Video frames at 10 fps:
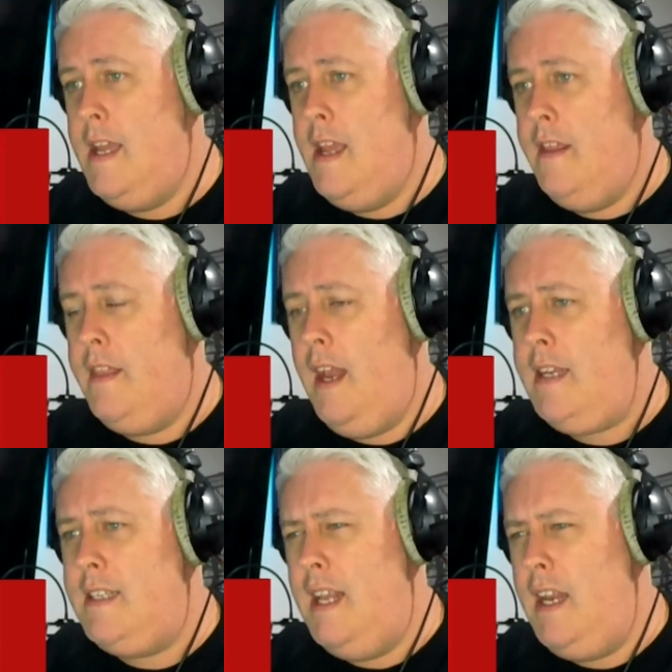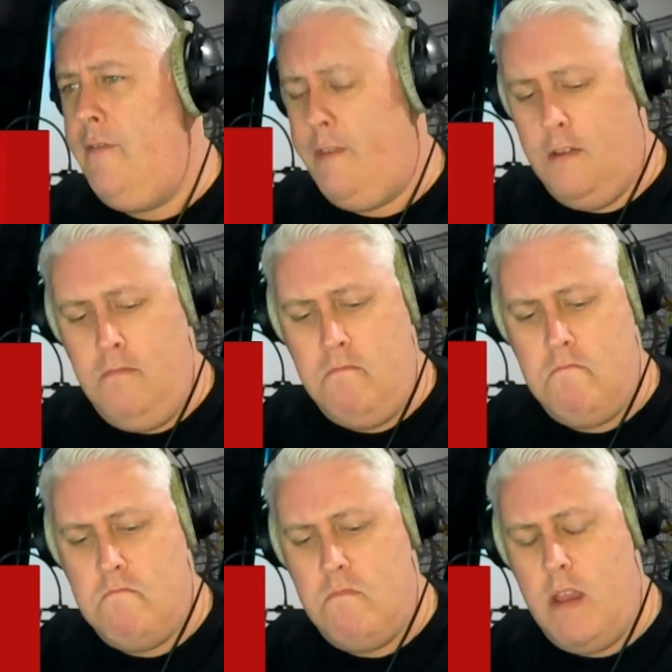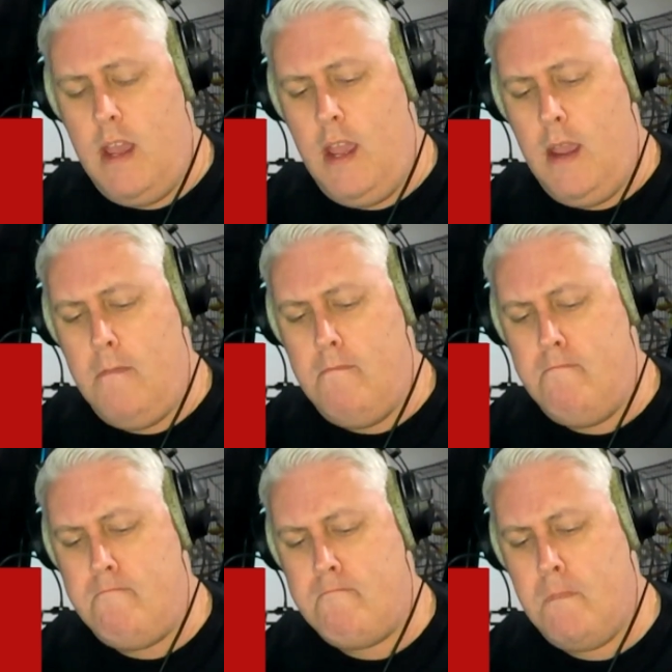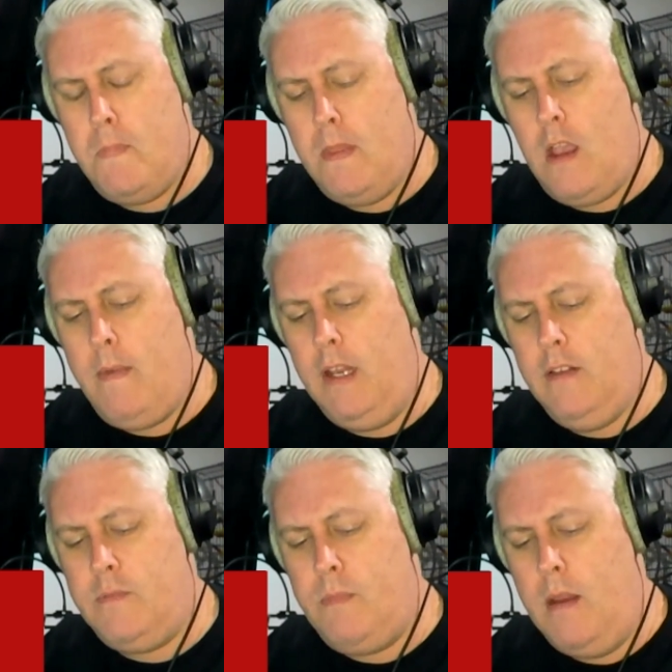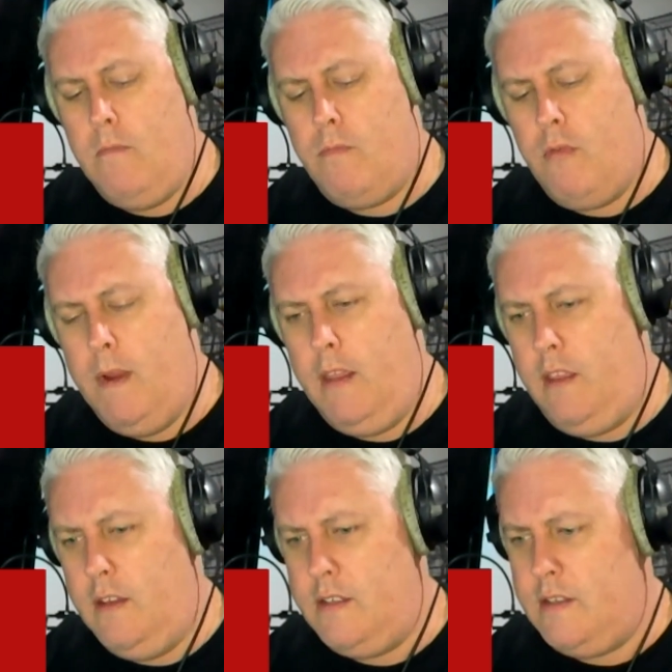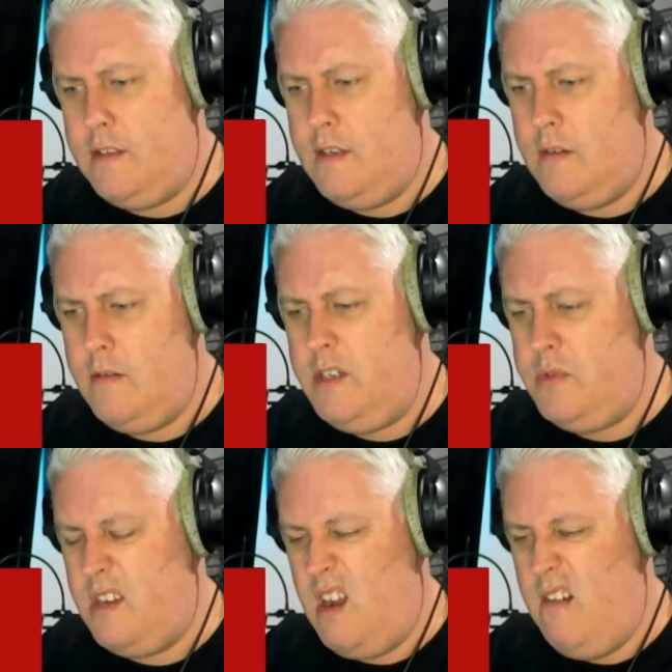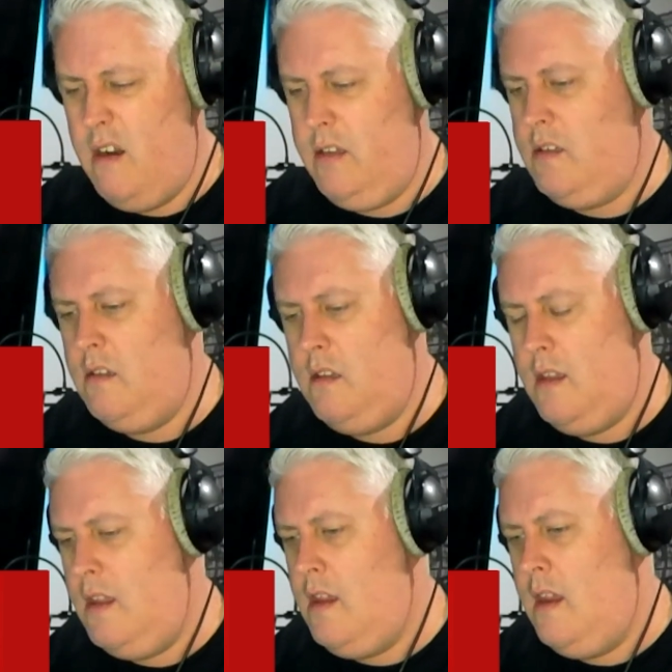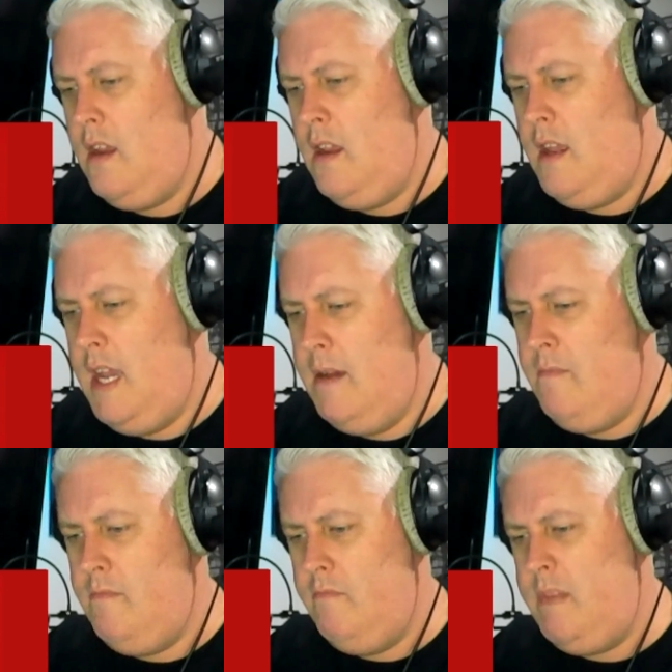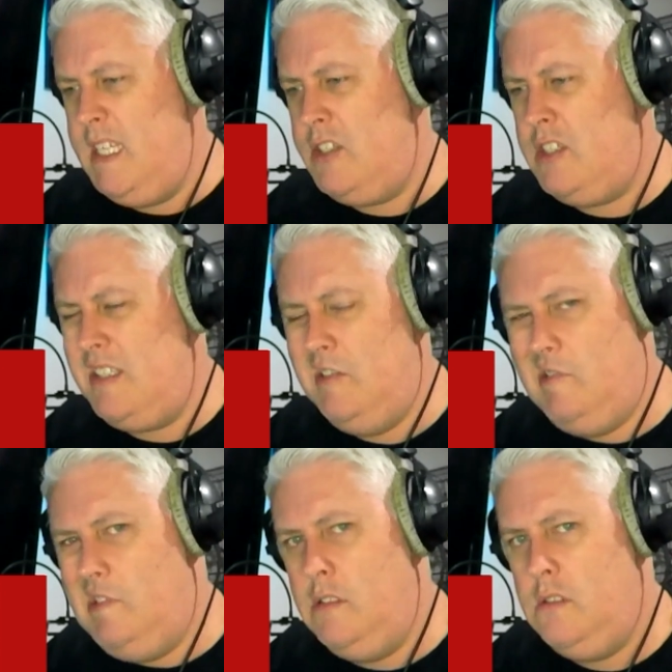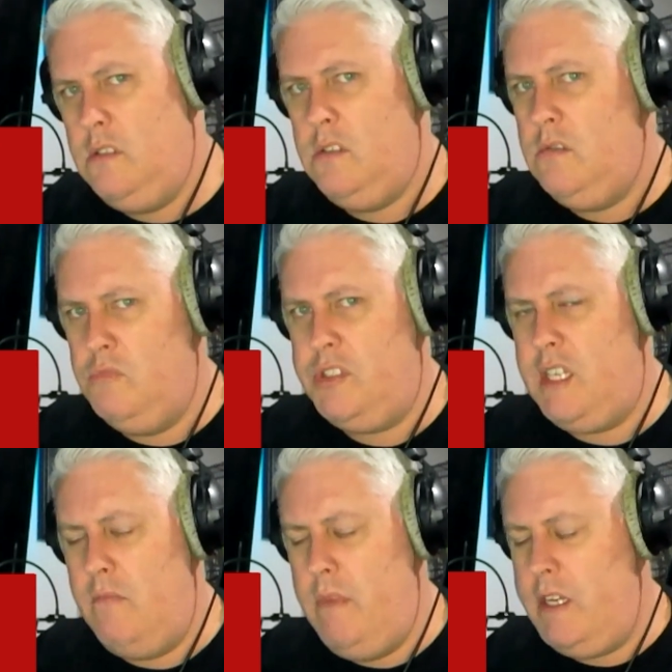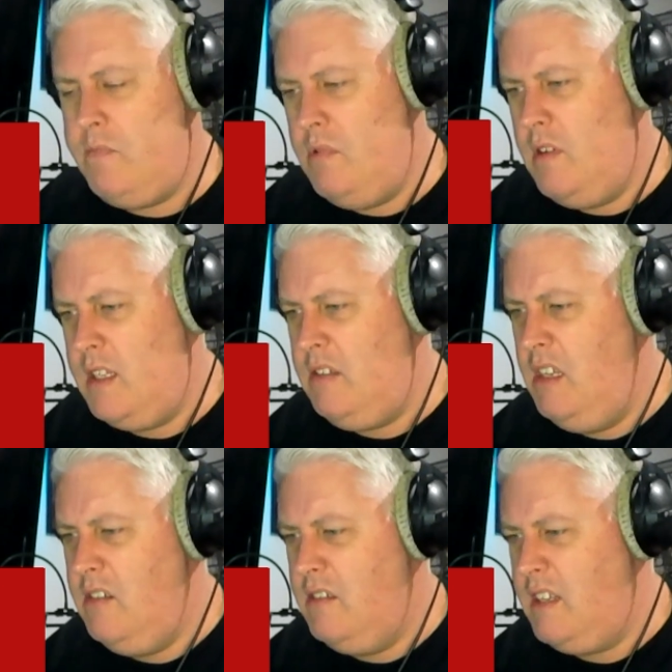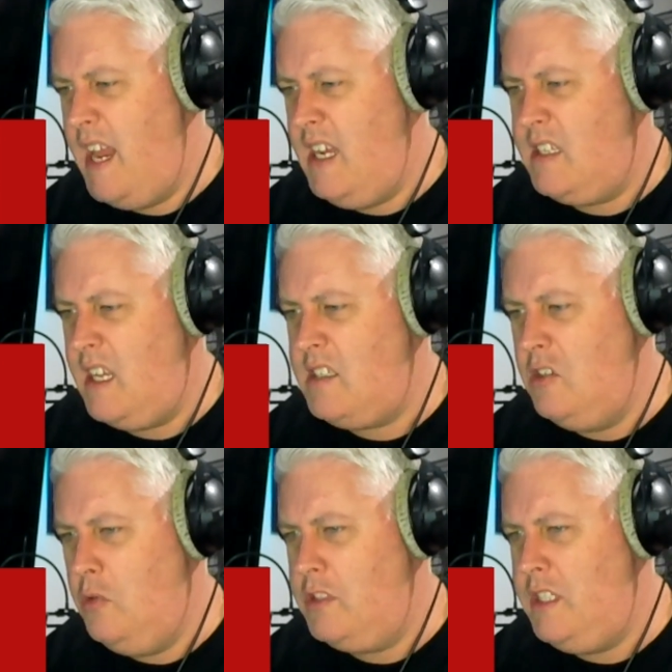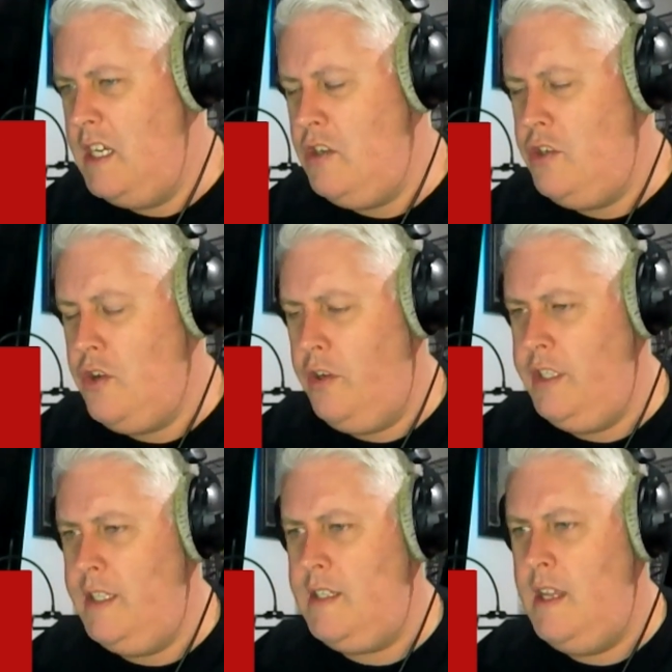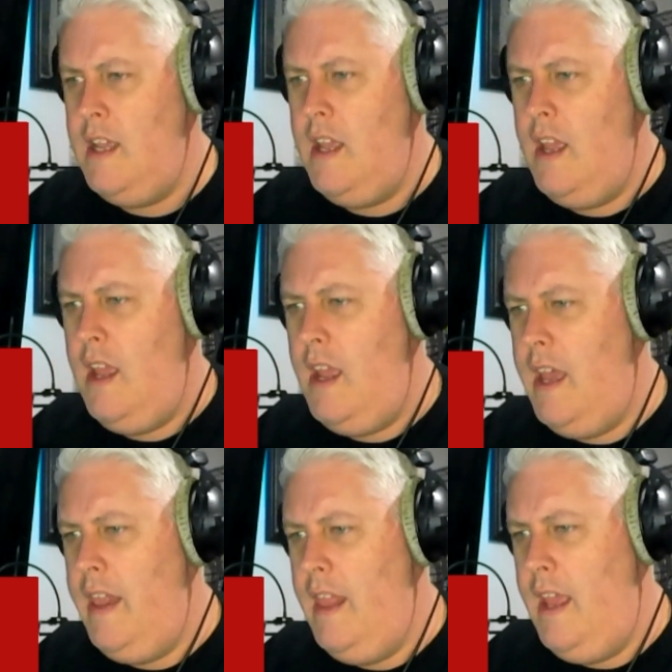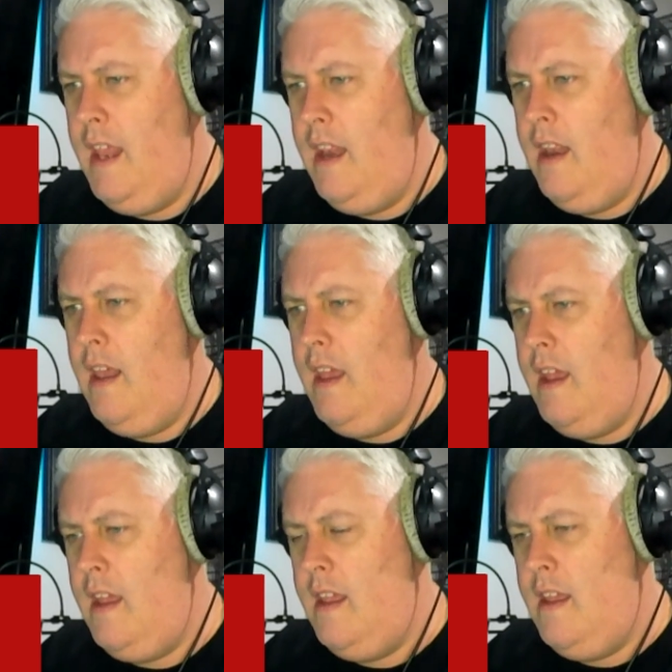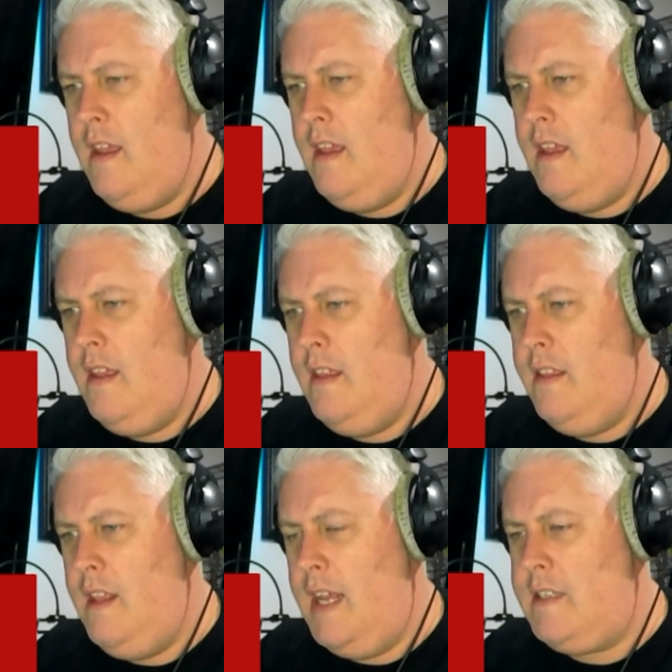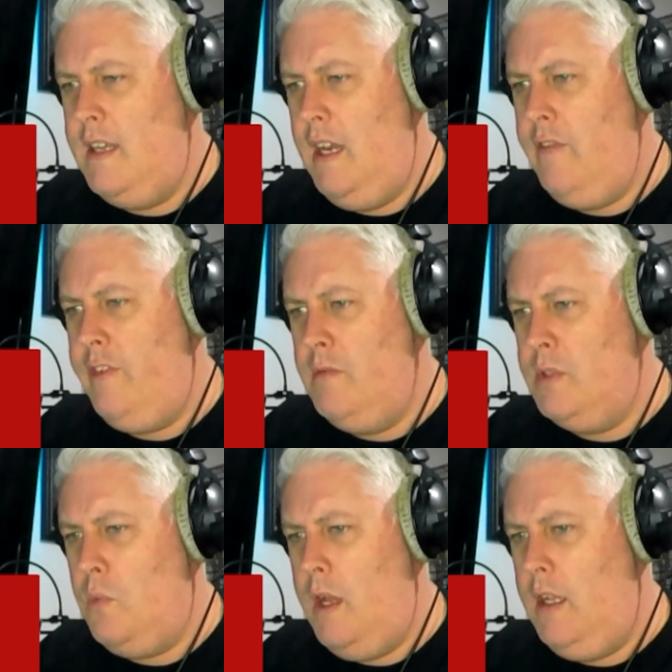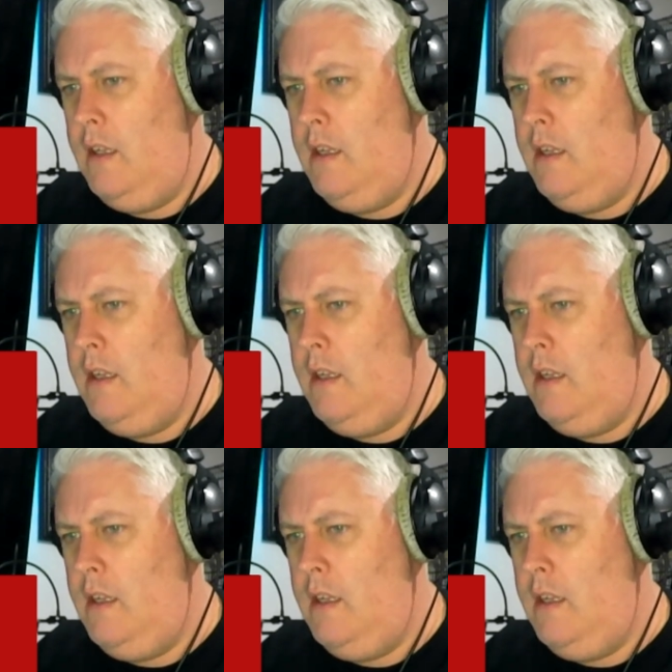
the last alien film. I mean, there's been Prometheus, which was all right. Bit slow, must admit, but you know, again, I still watched it and enjoyed it. And then the last Alien film as well